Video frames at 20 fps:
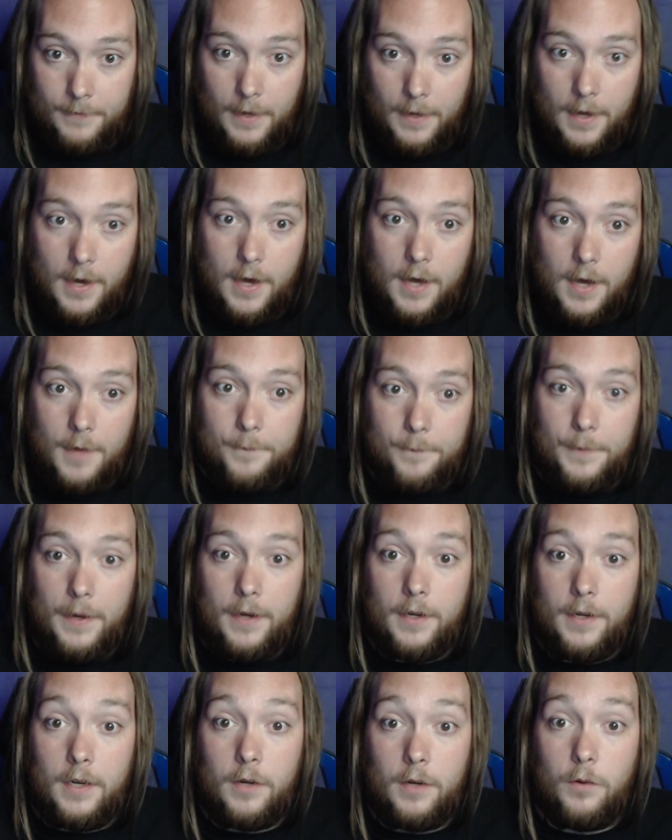
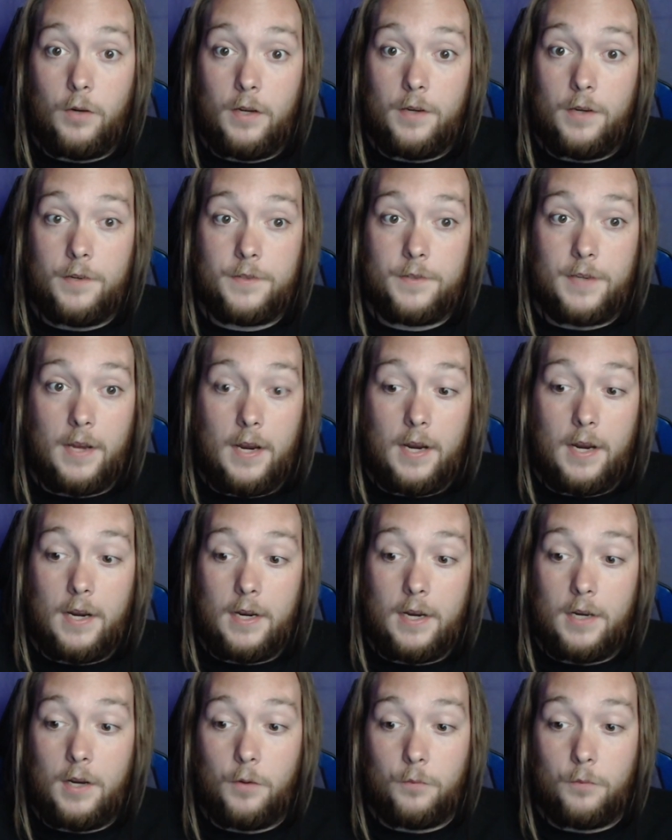And
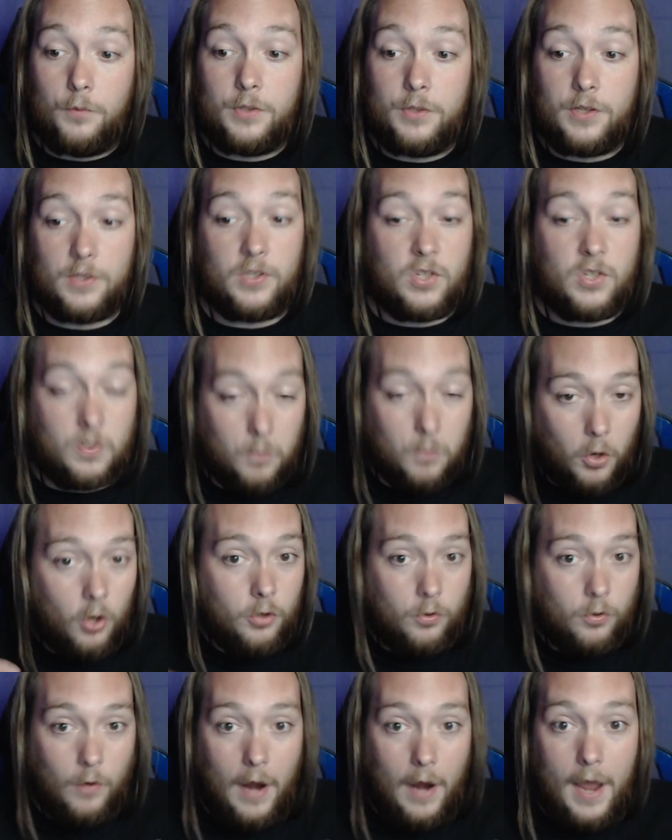it was a small
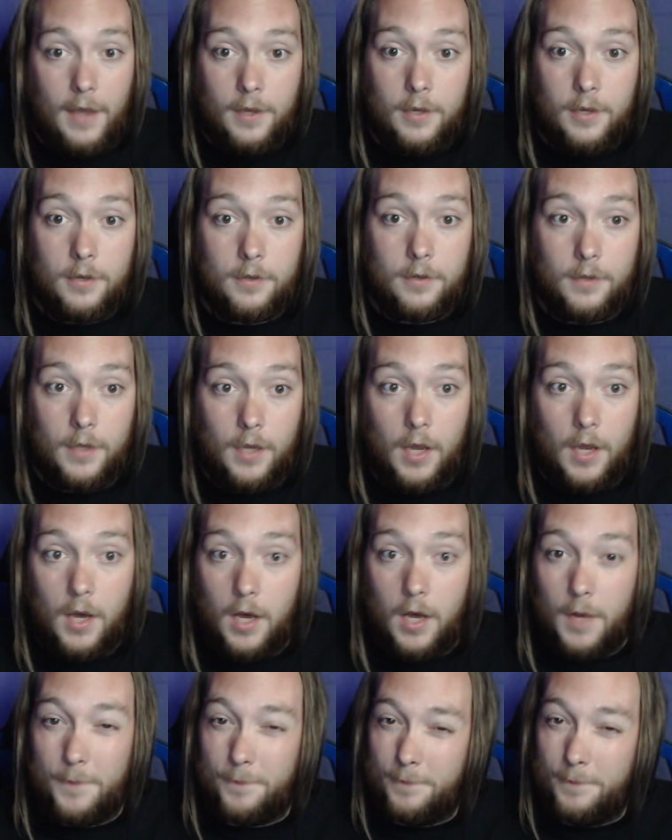crack,
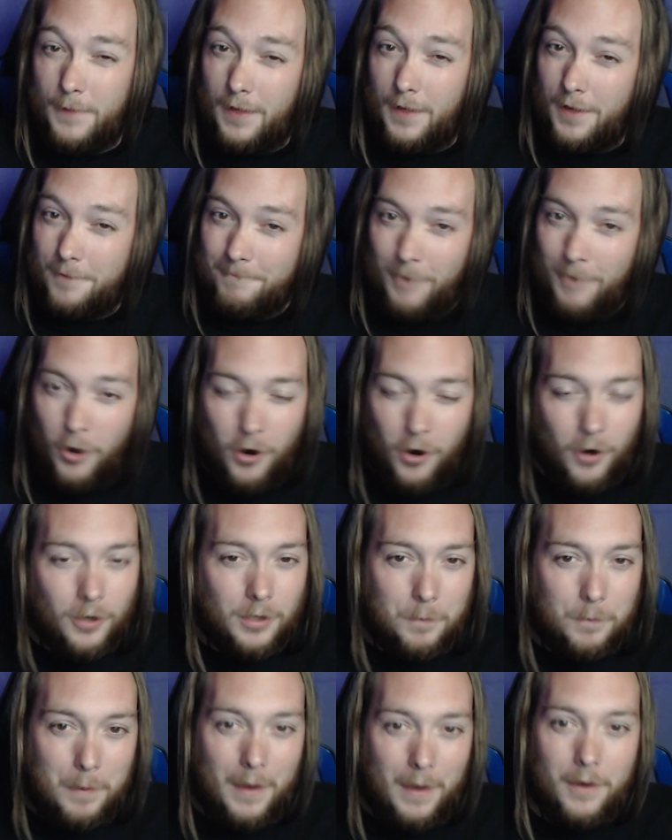hard
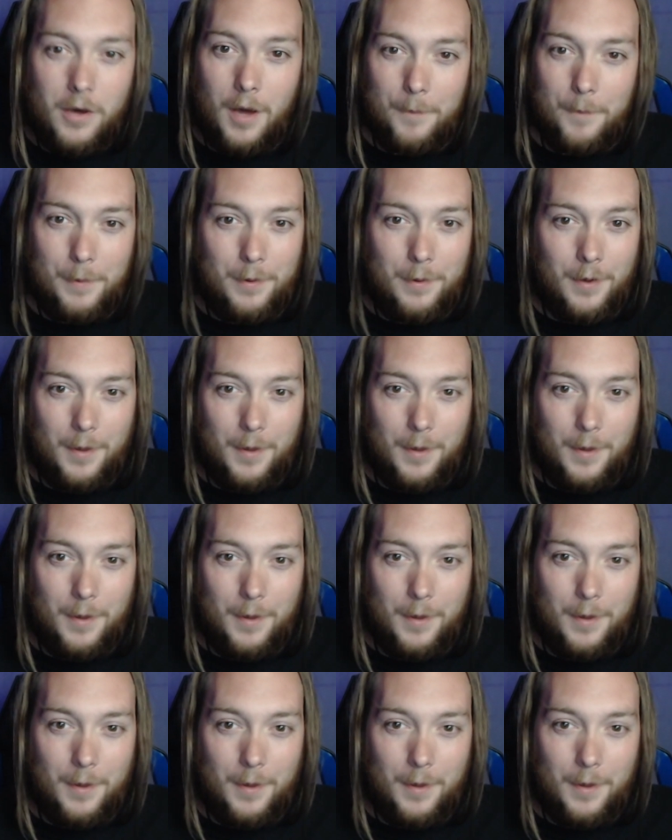to pick up.